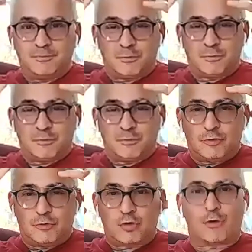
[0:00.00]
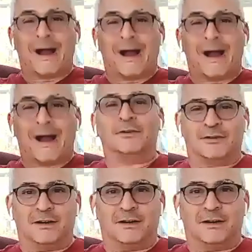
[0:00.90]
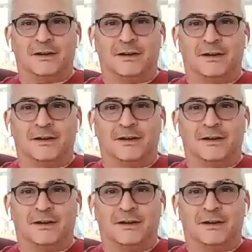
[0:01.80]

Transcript: crackles on his face.